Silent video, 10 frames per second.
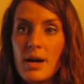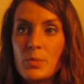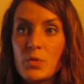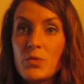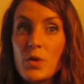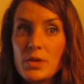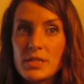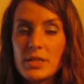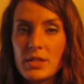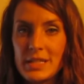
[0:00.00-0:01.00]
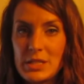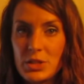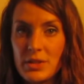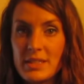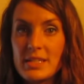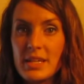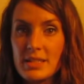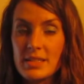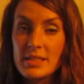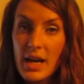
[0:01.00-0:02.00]
focusing on each student and
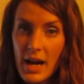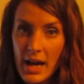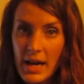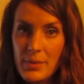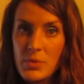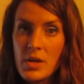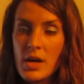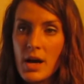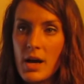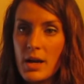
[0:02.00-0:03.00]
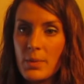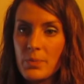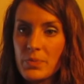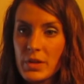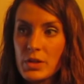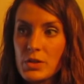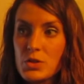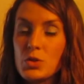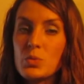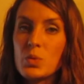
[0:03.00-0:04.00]
takes the time
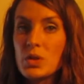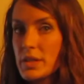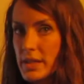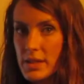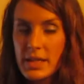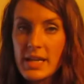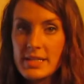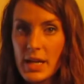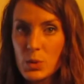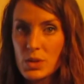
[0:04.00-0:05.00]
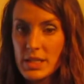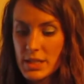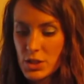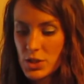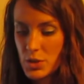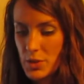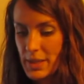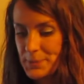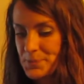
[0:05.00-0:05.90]
to really connect with each student.